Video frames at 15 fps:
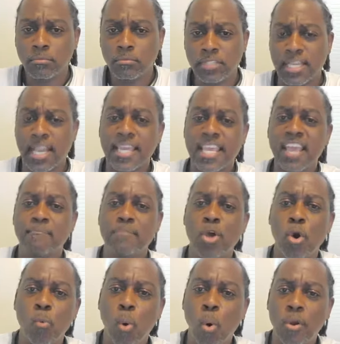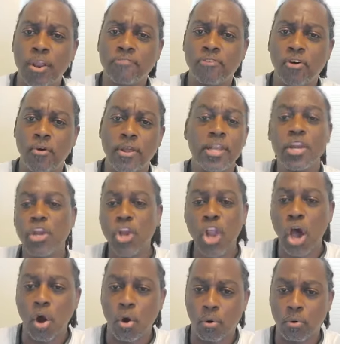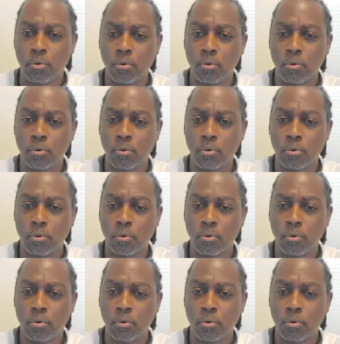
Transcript: Did they give me a warning for it? No.